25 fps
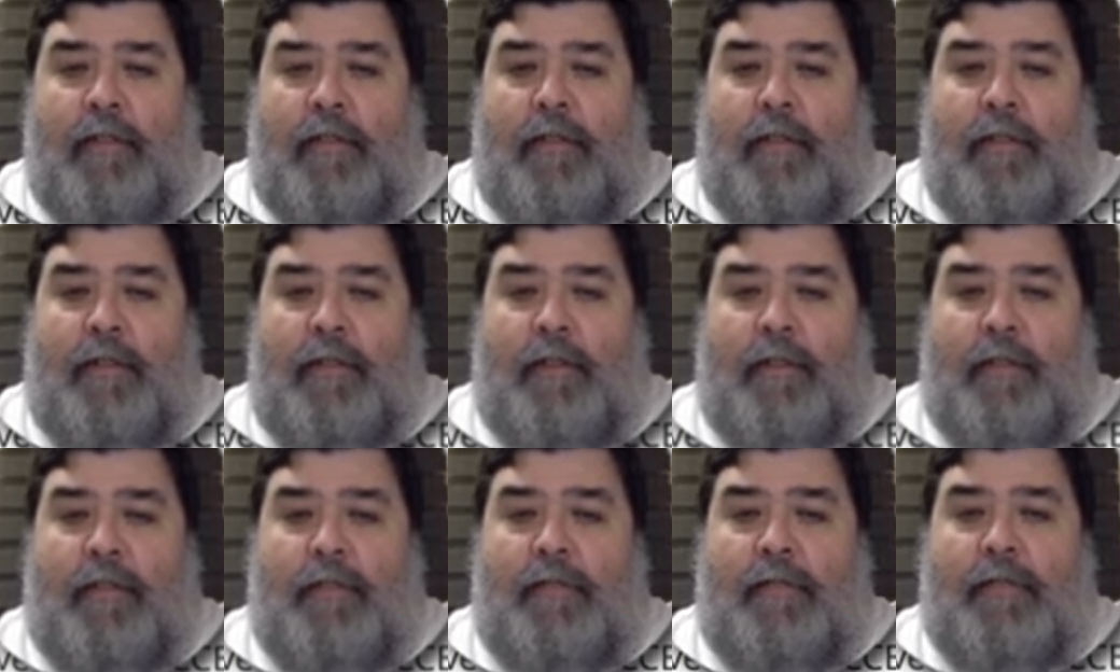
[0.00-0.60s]

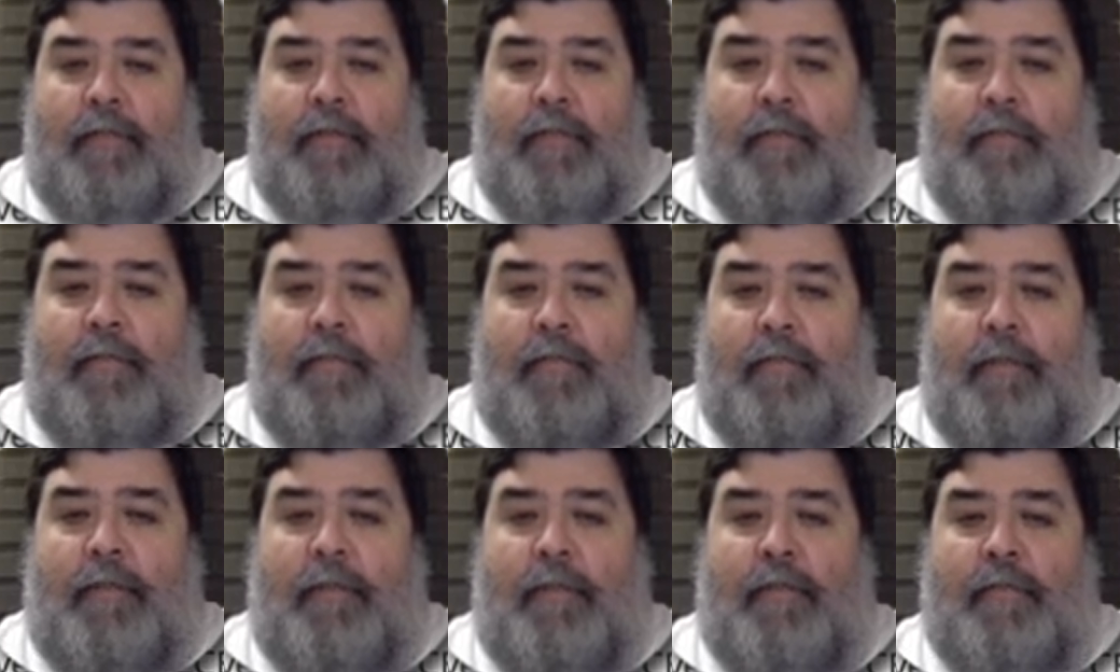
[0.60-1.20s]
allow yourselves
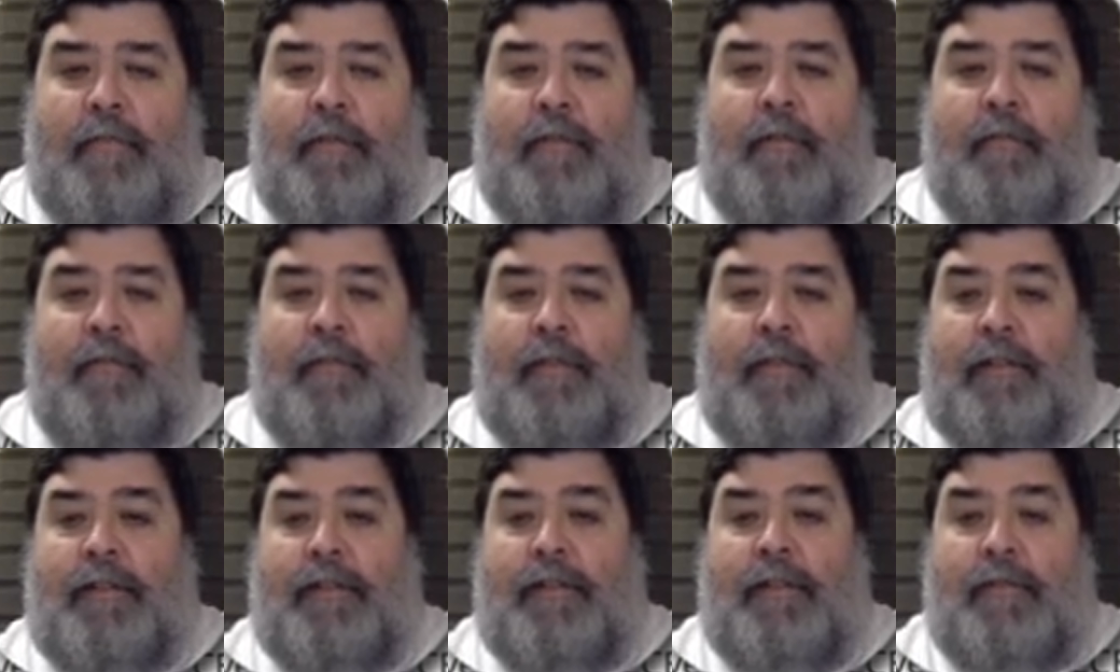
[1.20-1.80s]
plenty of time to
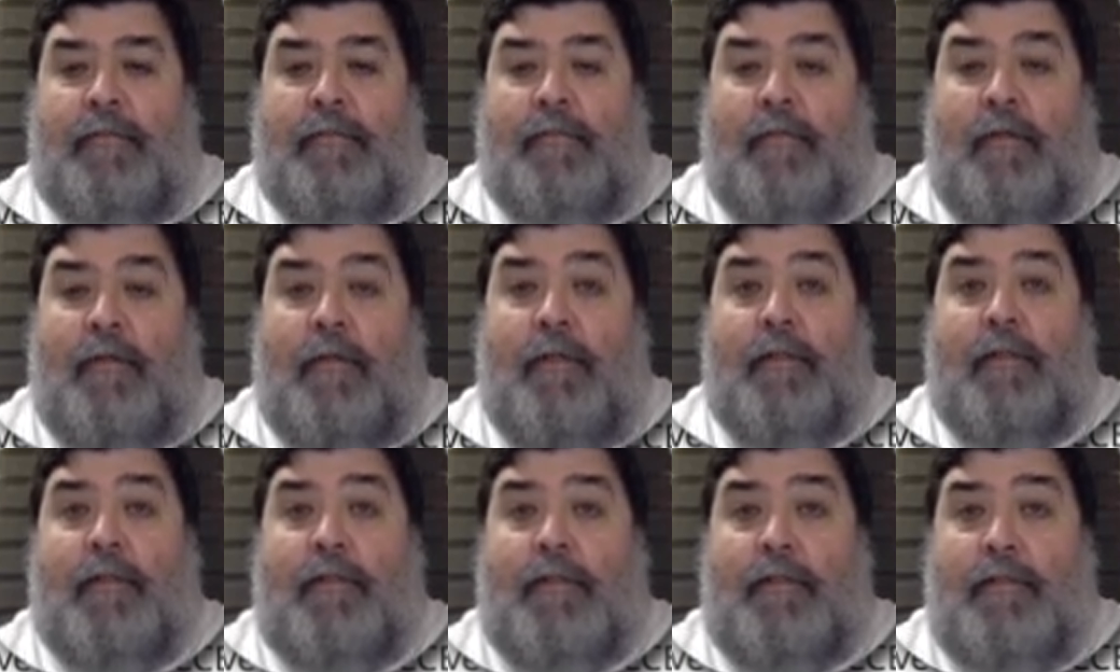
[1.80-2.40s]
get this
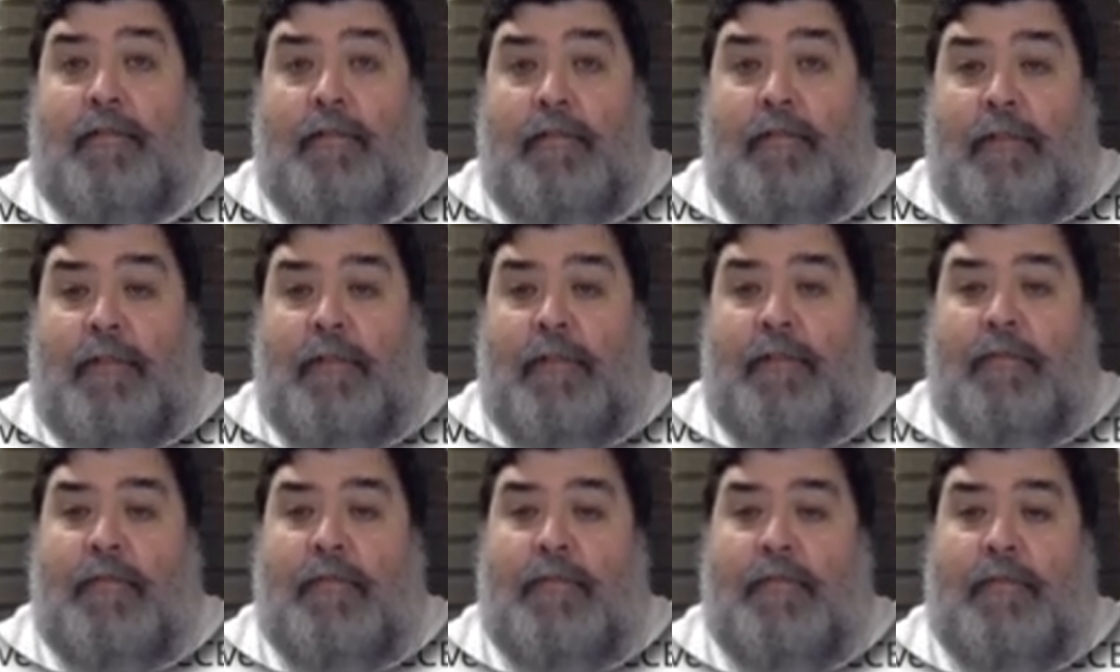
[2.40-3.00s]
right, and you need
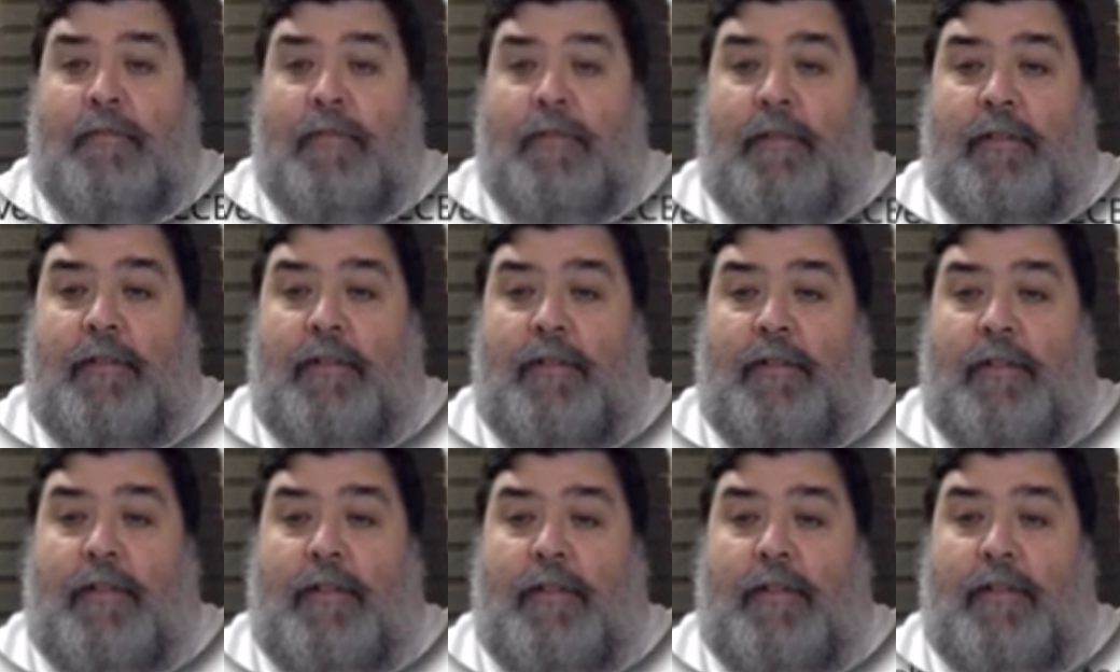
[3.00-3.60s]
to treat
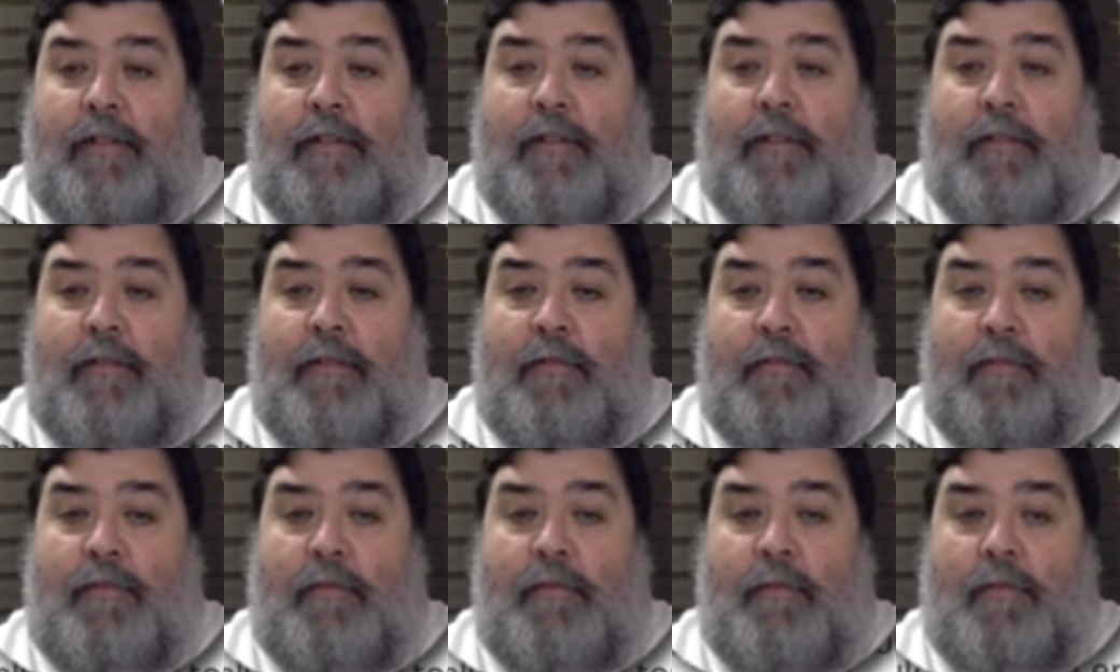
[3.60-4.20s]
it as though
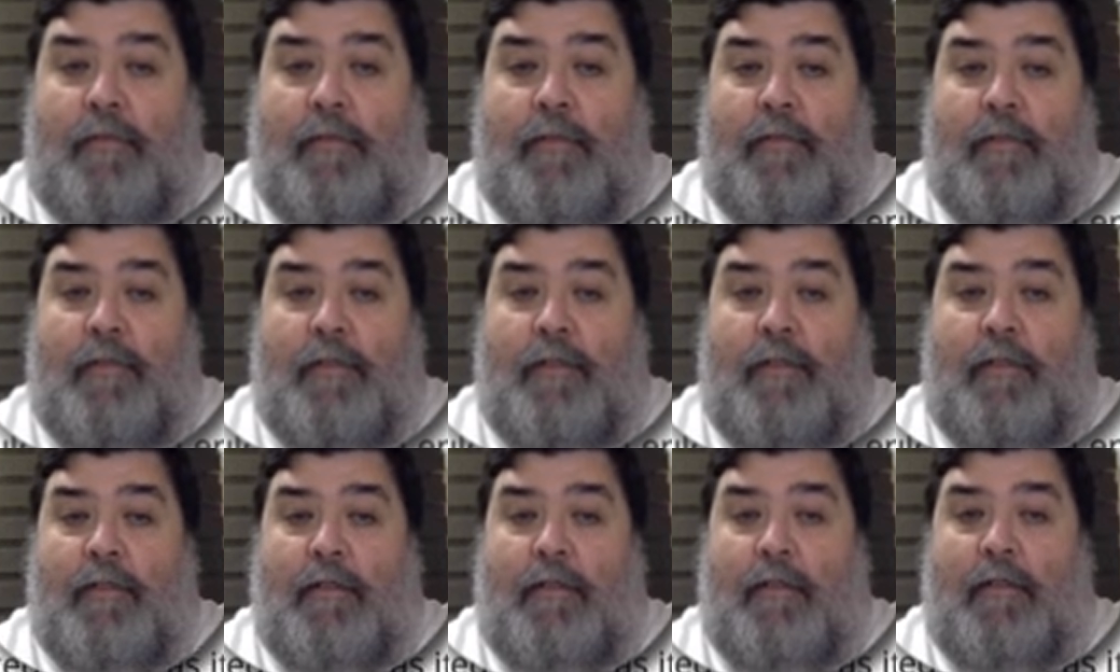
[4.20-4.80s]
your
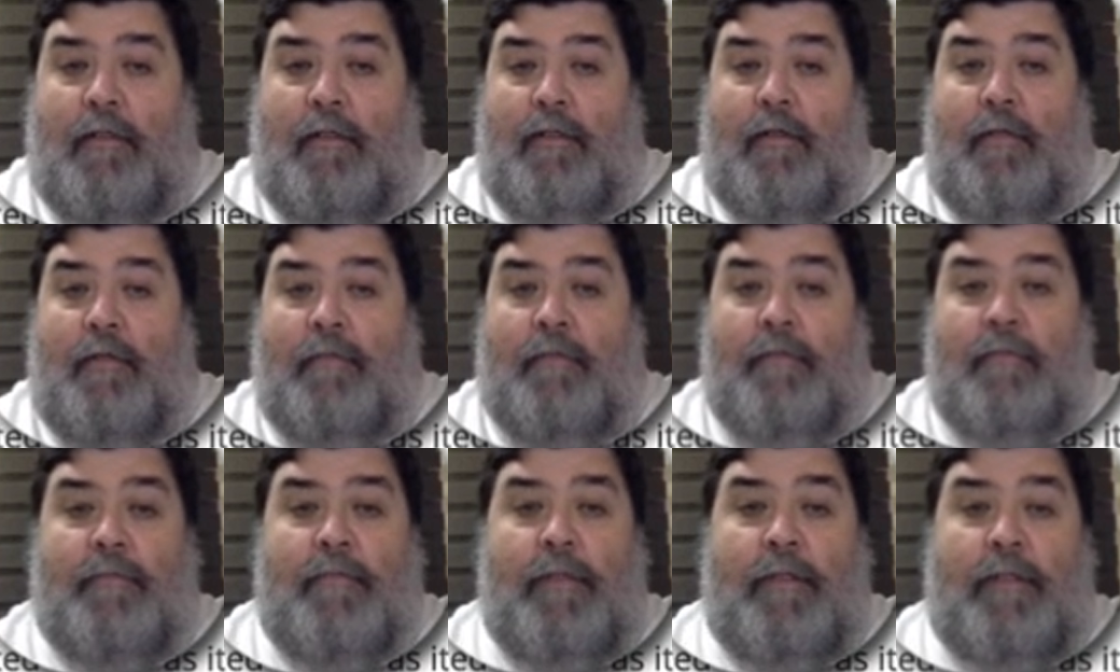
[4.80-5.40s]
life
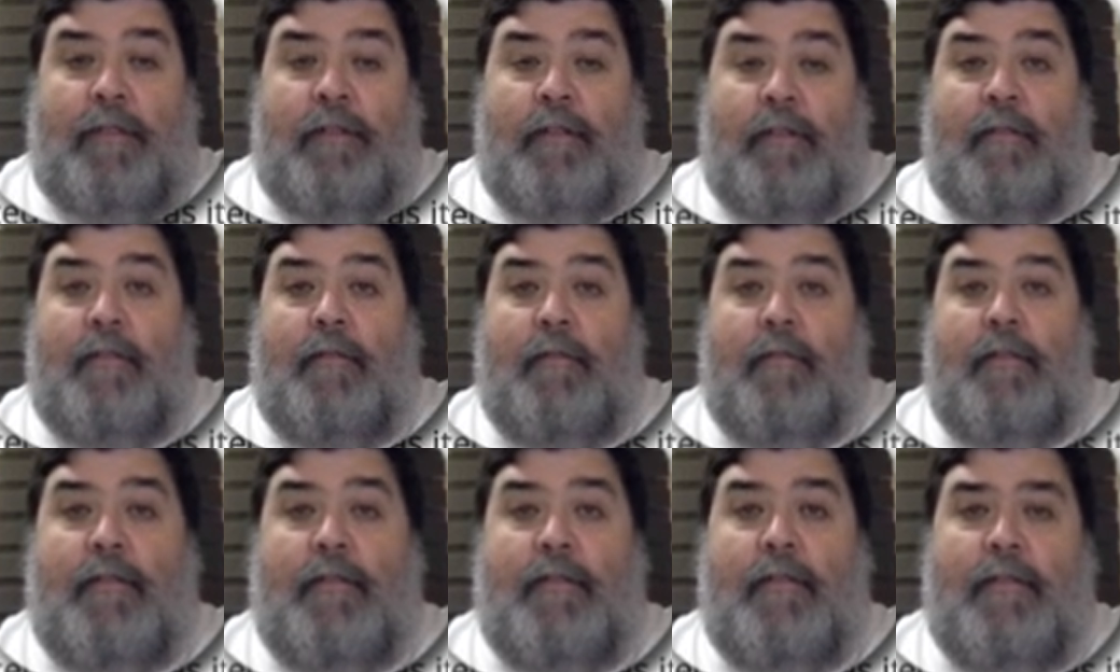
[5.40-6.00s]
depended
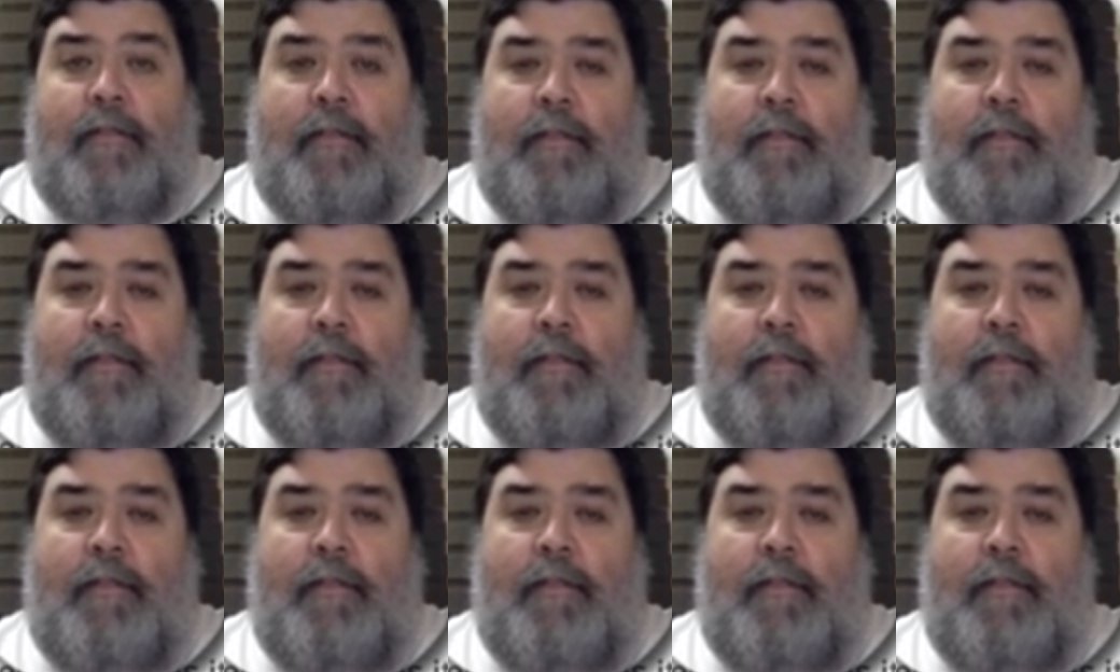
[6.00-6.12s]
on it.